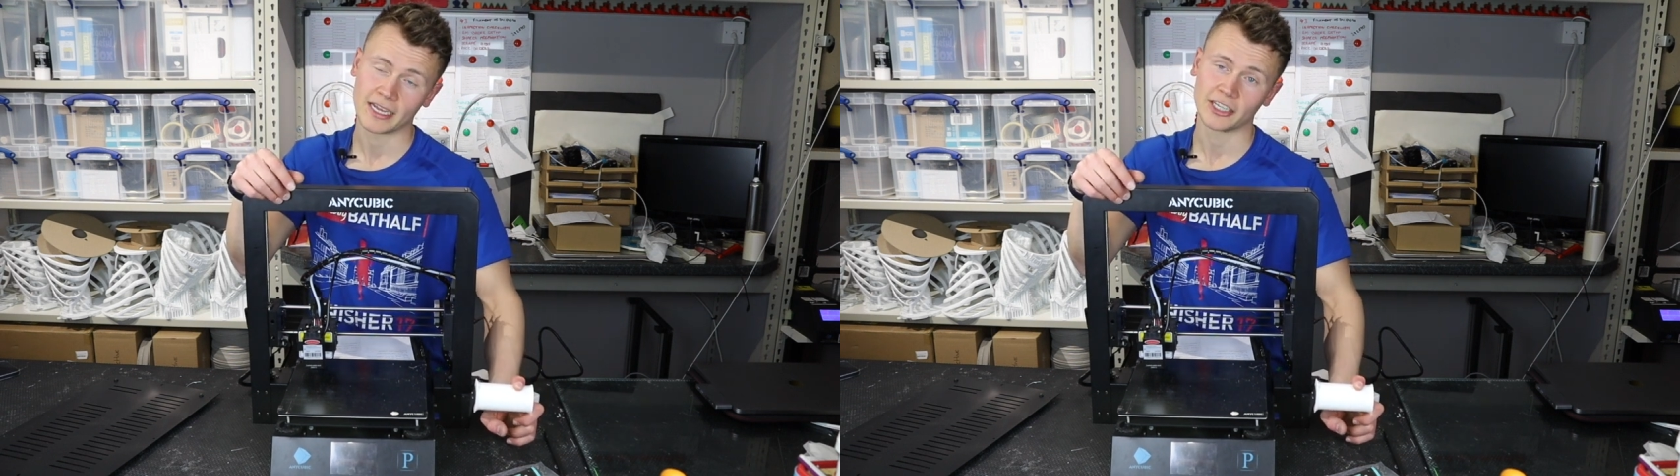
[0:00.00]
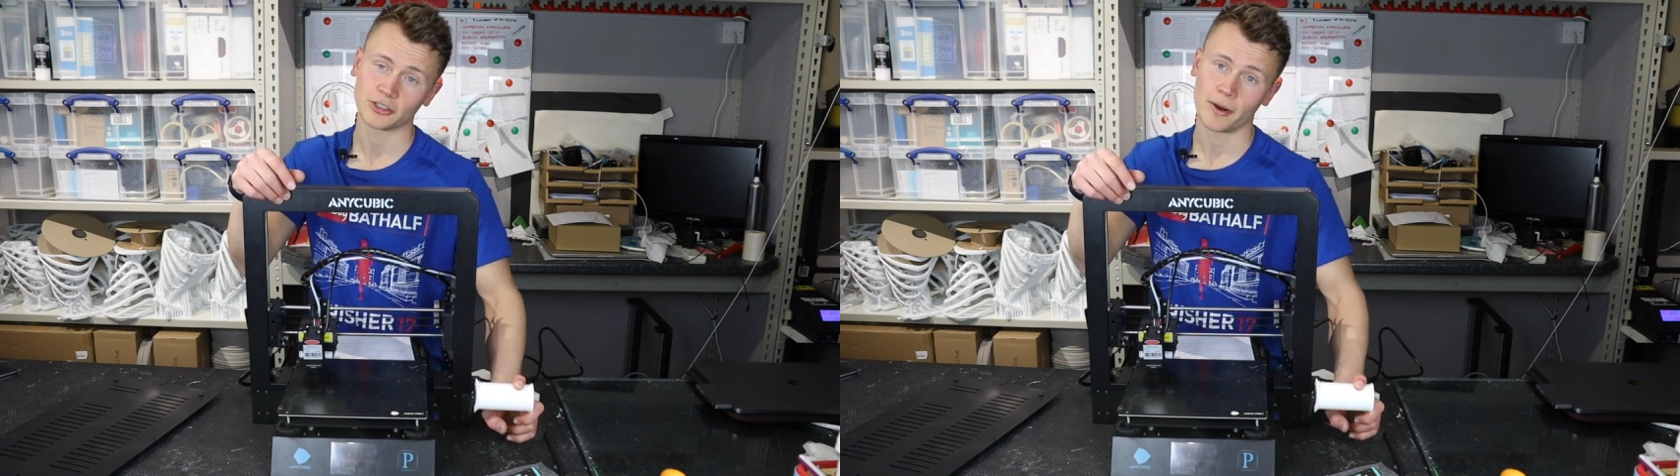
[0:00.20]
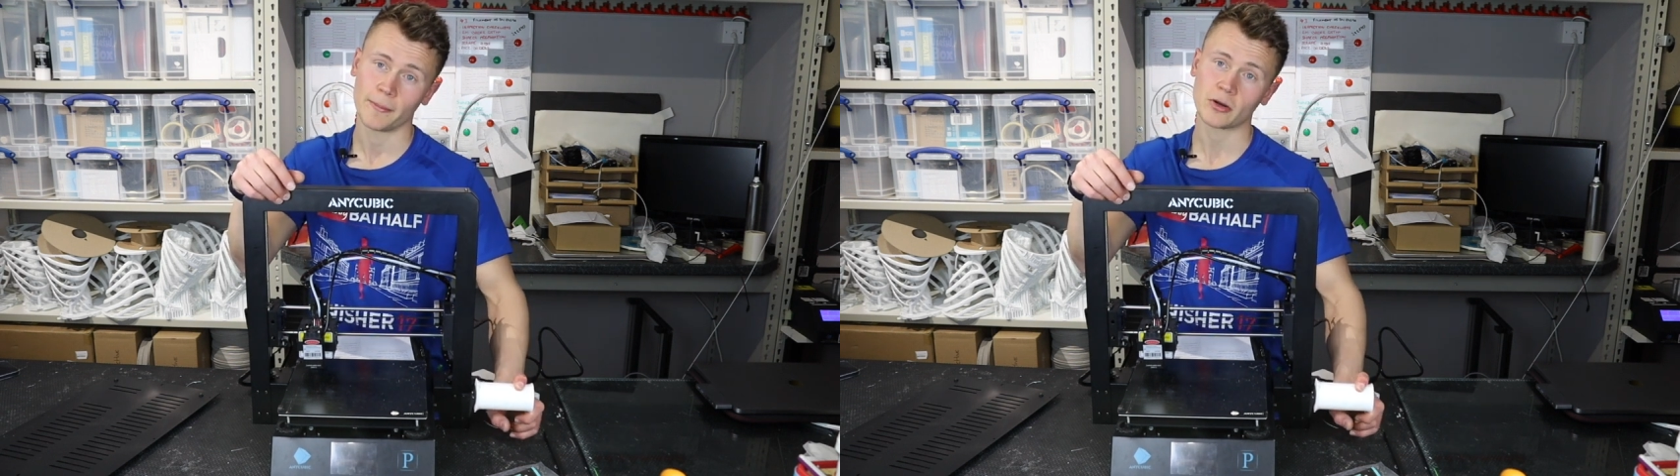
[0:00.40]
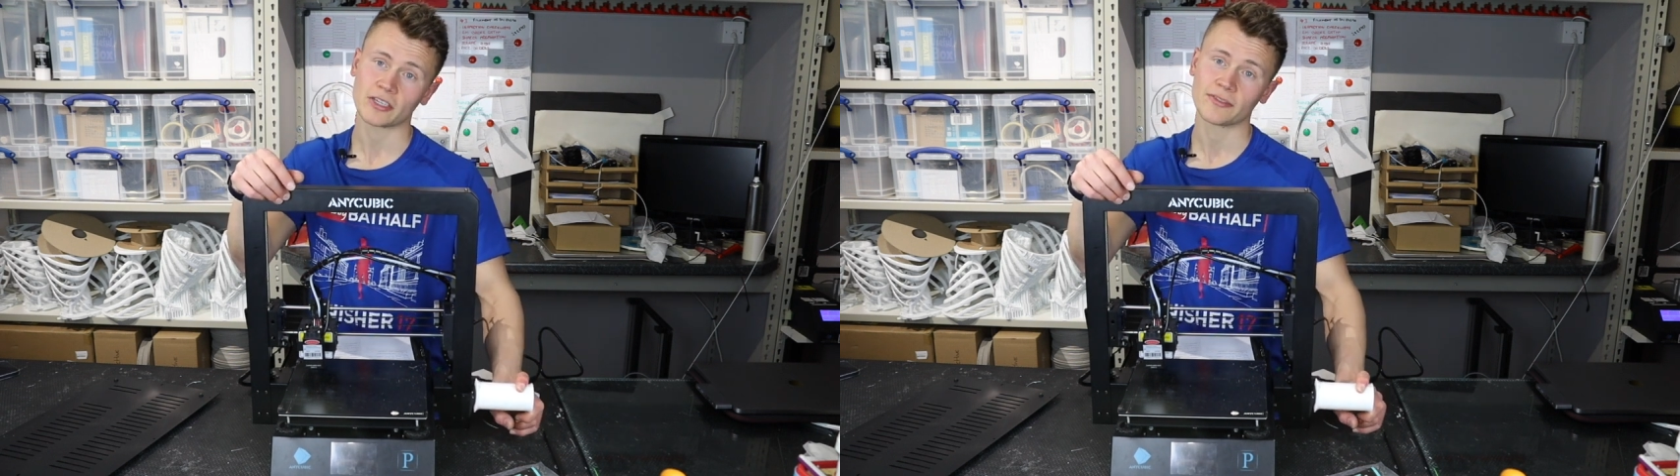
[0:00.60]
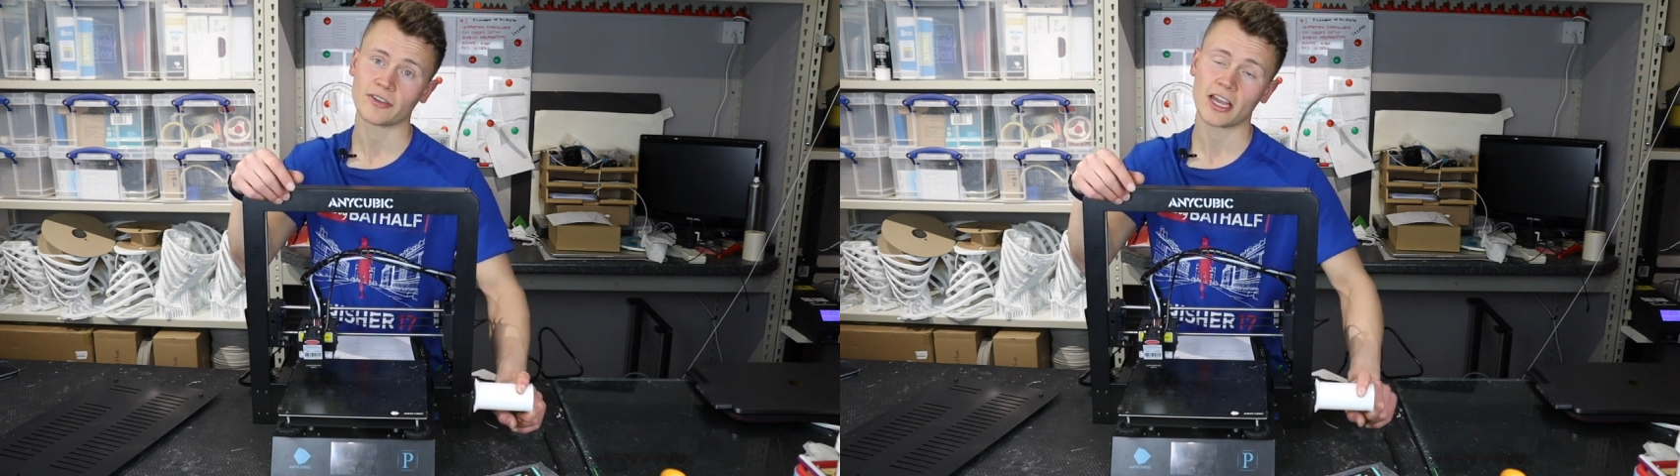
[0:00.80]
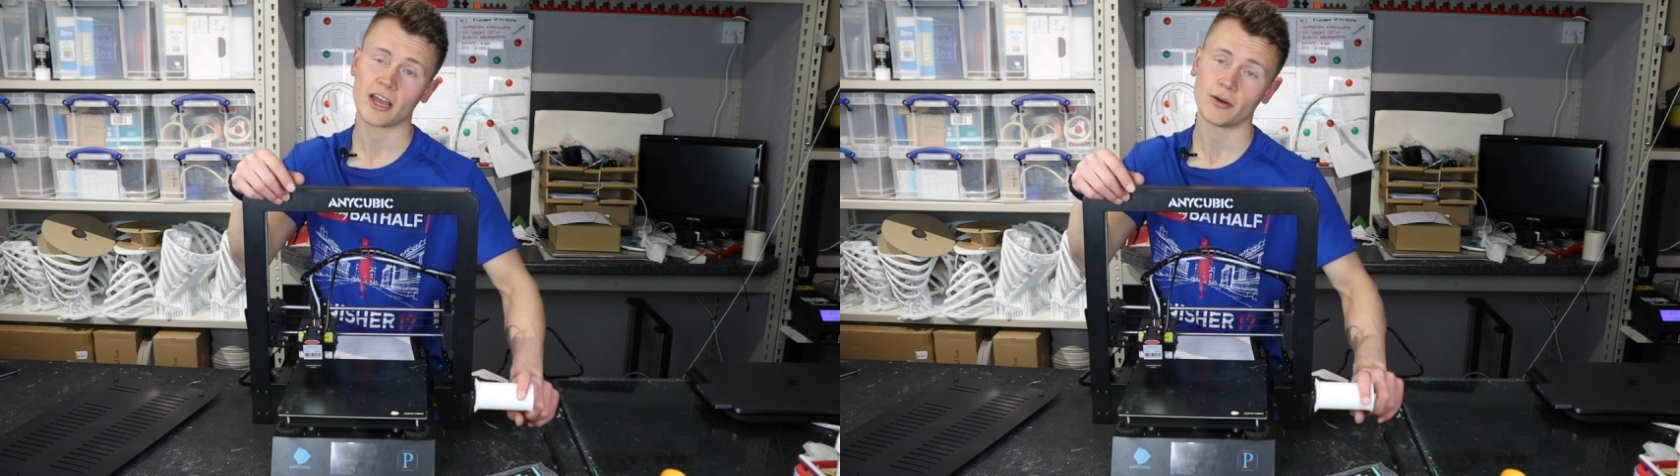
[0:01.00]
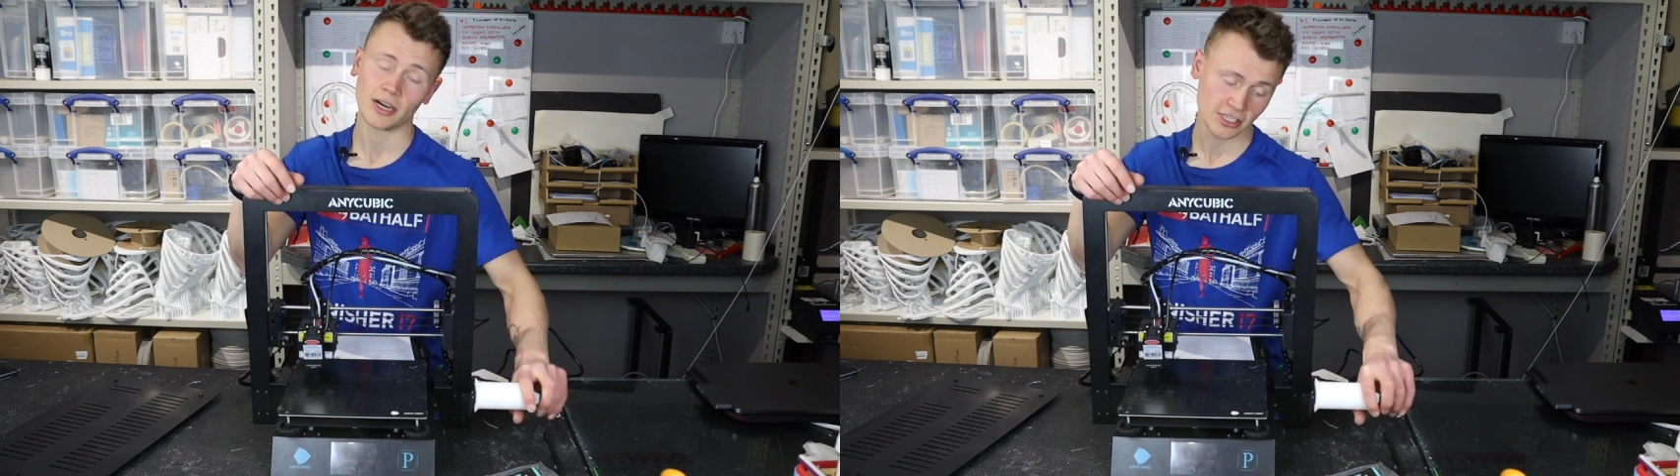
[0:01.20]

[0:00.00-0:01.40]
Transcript: initial unboxing video, I